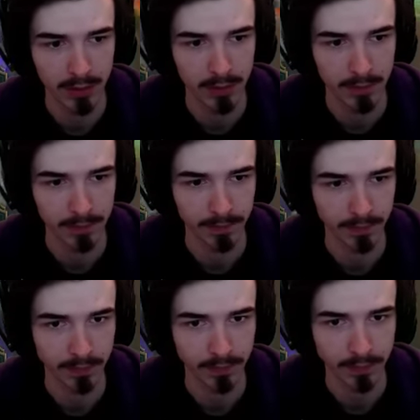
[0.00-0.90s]

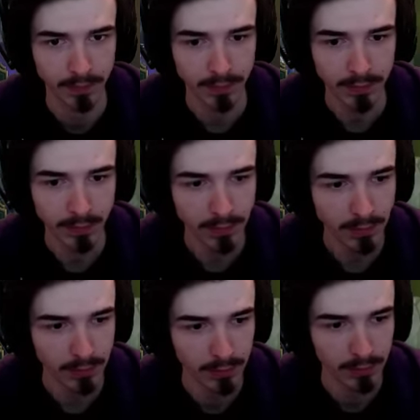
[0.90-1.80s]

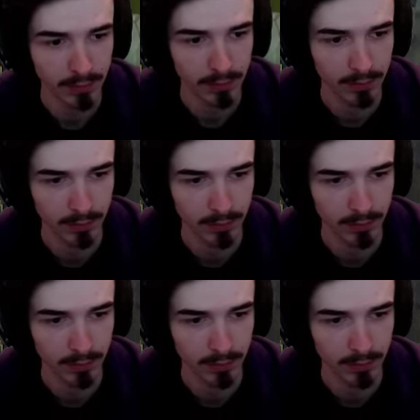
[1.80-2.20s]
Nobody speaks.